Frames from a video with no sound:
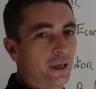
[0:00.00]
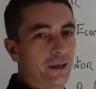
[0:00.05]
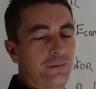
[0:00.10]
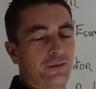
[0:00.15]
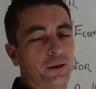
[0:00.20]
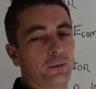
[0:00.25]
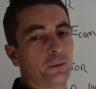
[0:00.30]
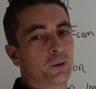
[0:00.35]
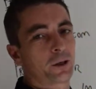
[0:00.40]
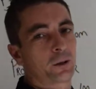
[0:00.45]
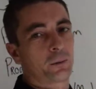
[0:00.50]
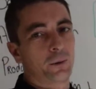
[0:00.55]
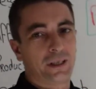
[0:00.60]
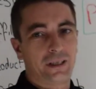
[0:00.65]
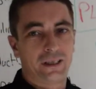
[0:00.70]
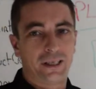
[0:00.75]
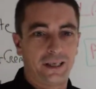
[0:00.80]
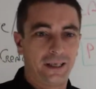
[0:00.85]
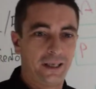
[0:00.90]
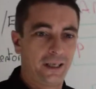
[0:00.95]
if you work with
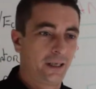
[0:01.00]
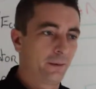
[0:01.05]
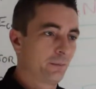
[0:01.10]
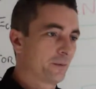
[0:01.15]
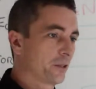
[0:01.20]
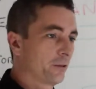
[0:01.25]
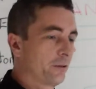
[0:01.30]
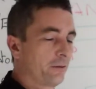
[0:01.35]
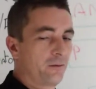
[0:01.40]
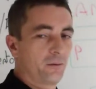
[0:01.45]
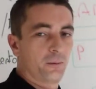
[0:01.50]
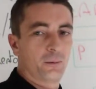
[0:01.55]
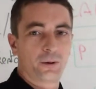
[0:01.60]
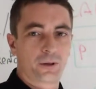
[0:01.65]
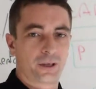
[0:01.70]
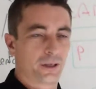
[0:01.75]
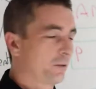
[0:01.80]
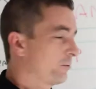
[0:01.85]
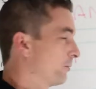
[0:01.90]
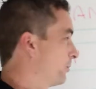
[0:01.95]
teams or if you
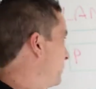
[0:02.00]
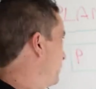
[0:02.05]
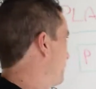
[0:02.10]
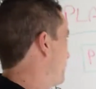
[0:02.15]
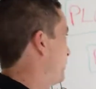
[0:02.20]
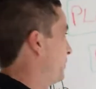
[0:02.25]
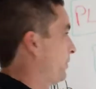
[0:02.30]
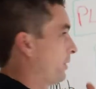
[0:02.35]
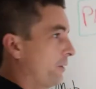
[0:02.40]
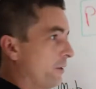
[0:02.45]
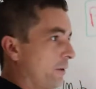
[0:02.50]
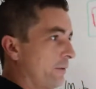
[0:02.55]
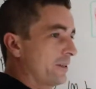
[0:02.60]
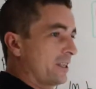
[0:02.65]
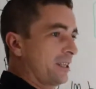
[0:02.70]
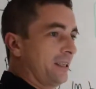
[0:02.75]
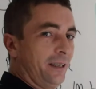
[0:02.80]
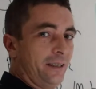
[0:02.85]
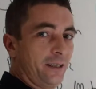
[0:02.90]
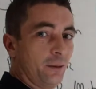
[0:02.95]
work in groups, you can
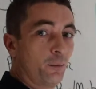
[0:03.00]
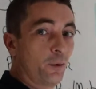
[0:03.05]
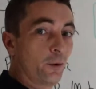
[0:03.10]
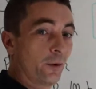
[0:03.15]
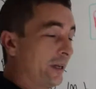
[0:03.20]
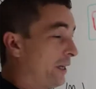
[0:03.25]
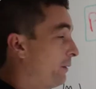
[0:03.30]
obviously, the more